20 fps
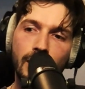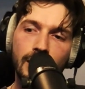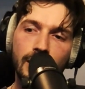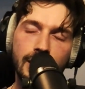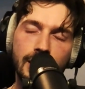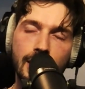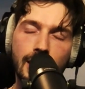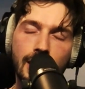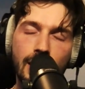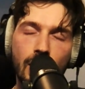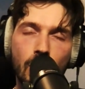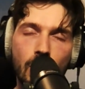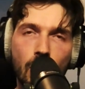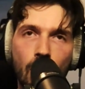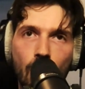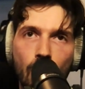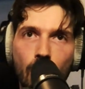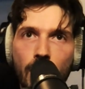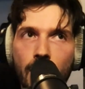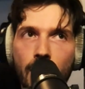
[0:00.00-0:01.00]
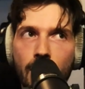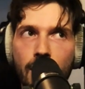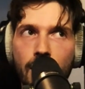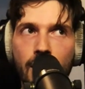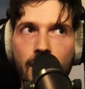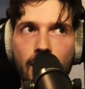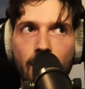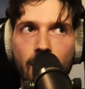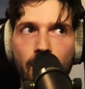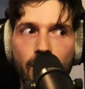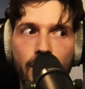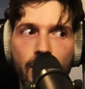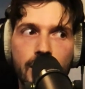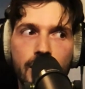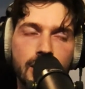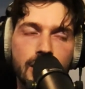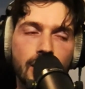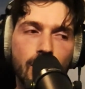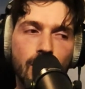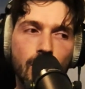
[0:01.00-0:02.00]
see where
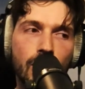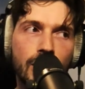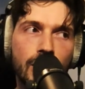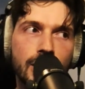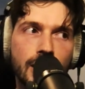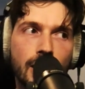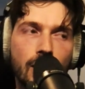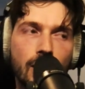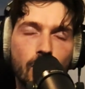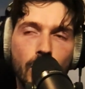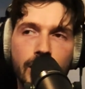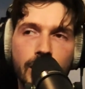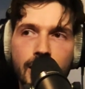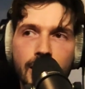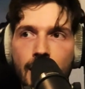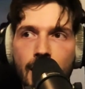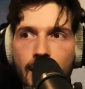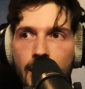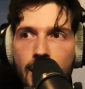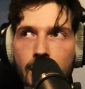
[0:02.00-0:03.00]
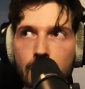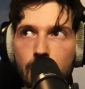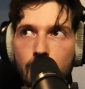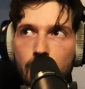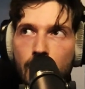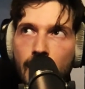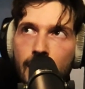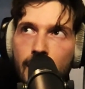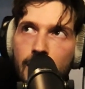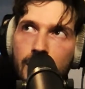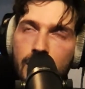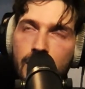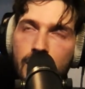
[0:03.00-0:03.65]
fits the voice and what can they do, and